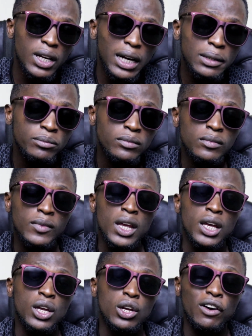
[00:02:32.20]
yeah
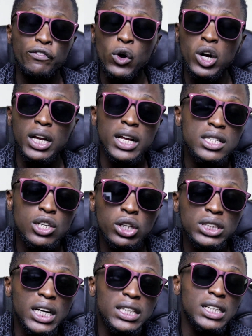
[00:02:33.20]
your phone is
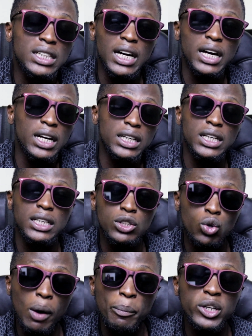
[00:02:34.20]
not yet integrated
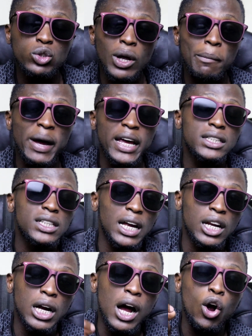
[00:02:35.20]
to a point whereby it
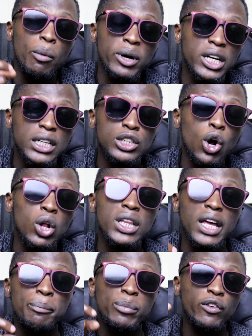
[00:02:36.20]
can accommodate all
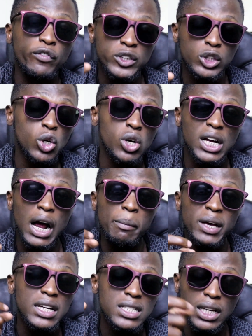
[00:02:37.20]
the professional
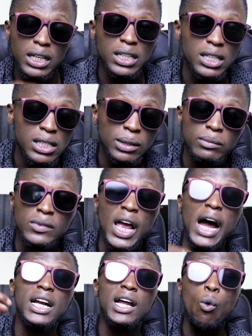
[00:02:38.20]
camera settings
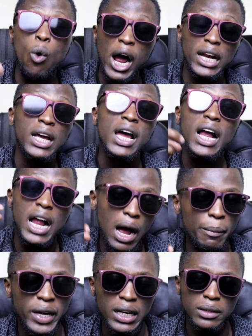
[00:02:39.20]
under one
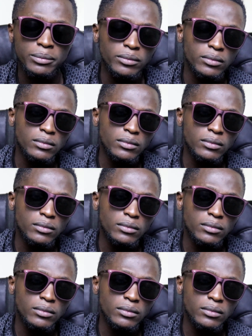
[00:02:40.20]
camera.